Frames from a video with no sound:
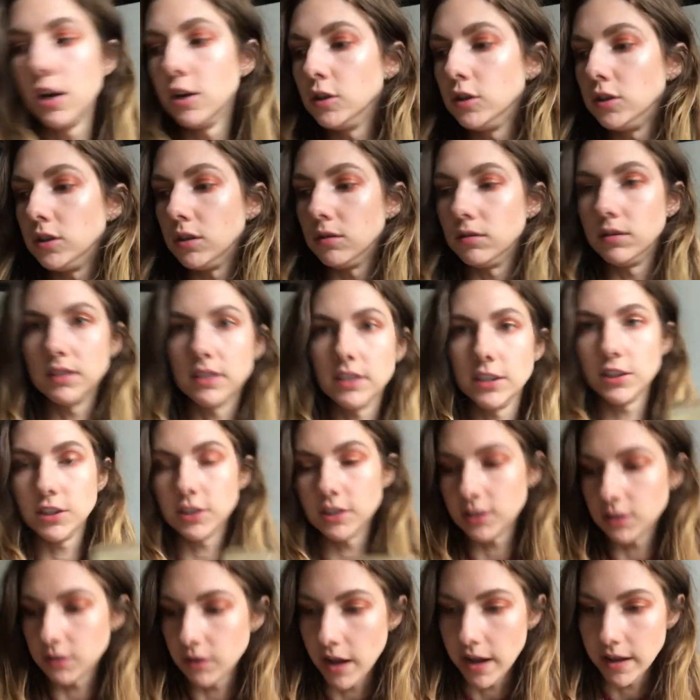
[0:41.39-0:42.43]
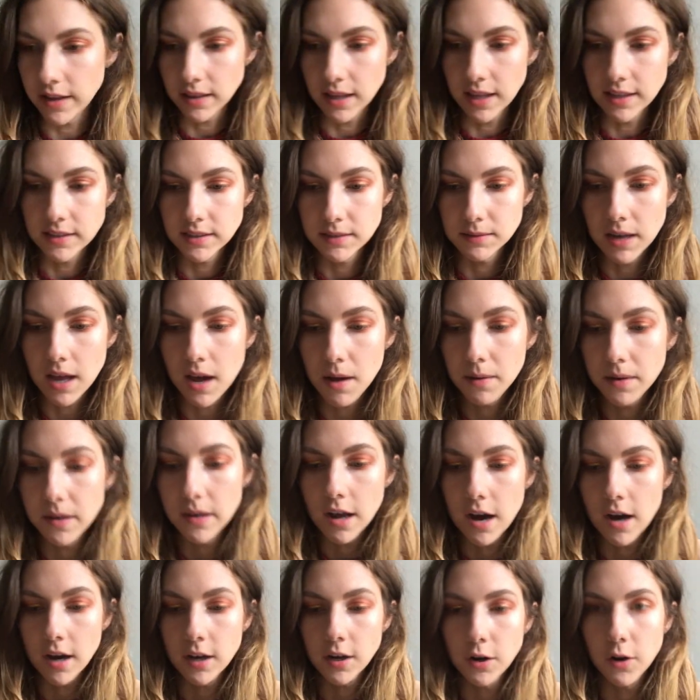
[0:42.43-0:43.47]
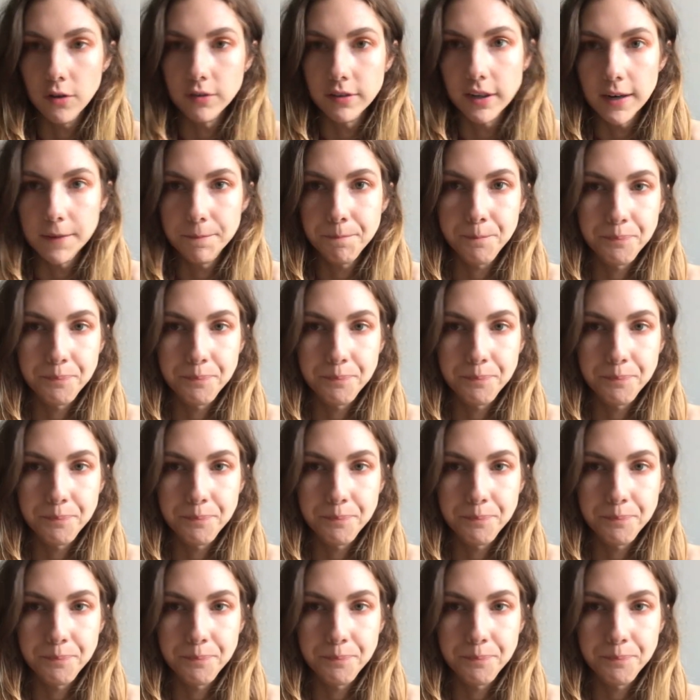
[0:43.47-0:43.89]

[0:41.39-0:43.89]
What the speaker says: so delicious. Okay, let's not knock it over.